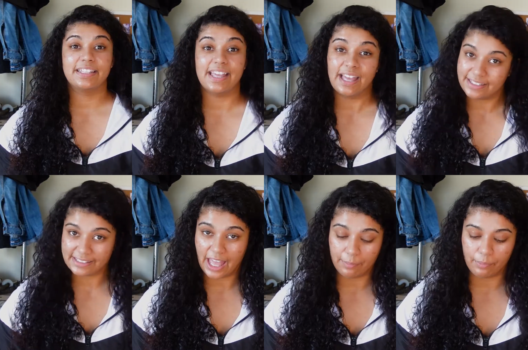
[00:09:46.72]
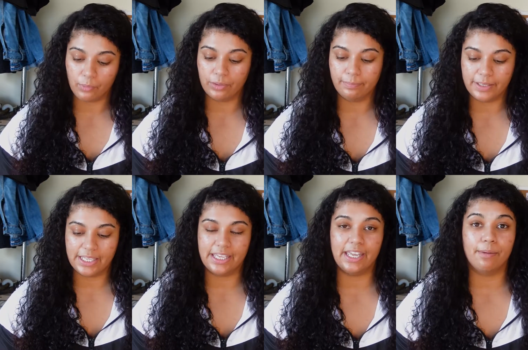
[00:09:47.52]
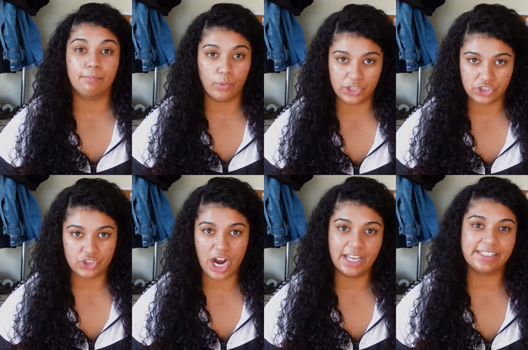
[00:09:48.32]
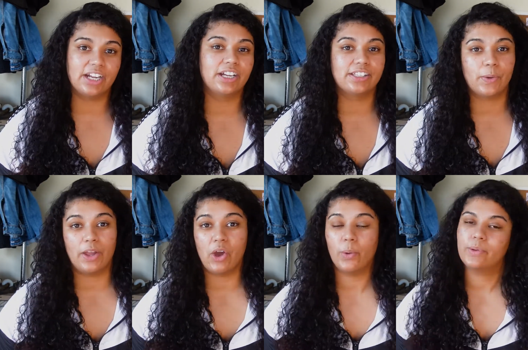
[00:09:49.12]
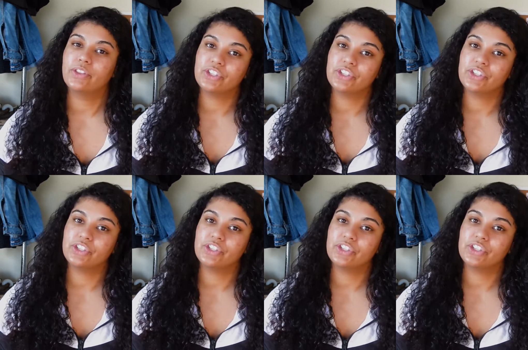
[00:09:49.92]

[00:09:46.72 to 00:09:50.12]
next step will be moisturizer, and so I go in with the